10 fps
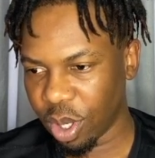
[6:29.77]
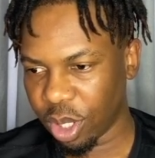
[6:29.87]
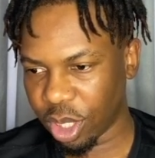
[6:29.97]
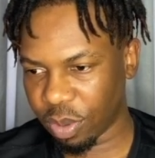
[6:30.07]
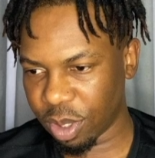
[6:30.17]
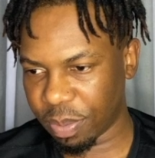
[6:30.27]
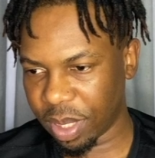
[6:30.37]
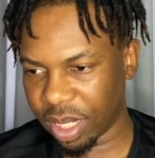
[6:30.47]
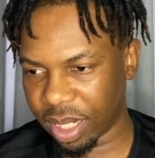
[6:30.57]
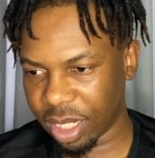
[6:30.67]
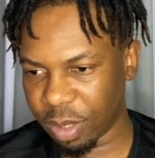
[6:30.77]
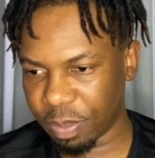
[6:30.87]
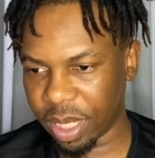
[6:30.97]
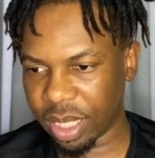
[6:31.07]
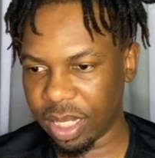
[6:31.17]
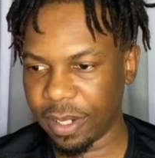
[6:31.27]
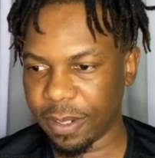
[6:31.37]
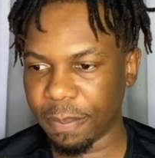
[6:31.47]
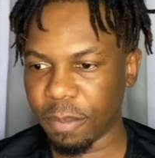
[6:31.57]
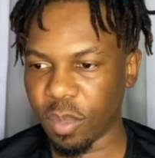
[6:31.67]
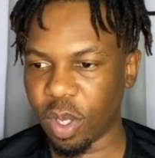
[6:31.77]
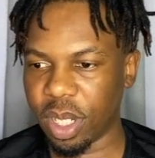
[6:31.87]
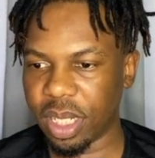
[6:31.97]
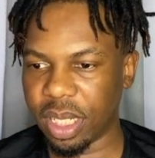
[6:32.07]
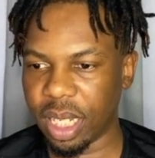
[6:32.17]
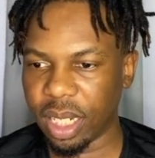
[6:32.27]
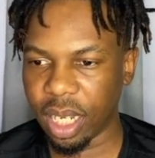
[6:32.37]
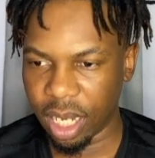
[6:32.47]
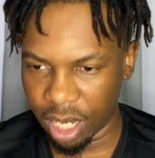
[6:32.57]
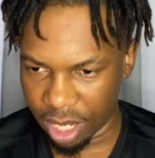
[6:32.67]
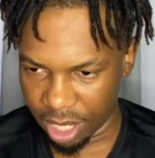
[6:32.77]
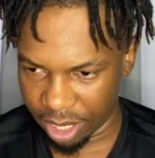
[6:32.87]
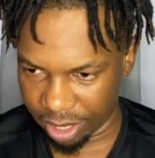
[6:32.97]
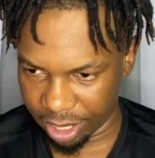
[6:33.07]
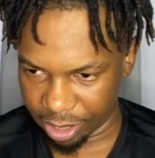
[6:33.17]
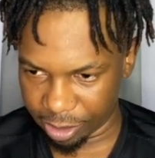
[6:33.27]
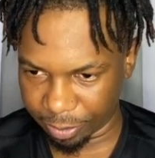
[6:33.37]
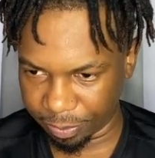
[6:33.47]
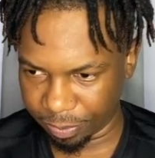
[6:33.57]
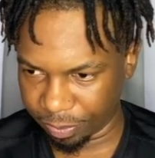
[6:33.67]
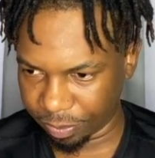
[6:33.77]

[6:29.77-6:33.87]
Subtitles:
that was being respected. You understand? And then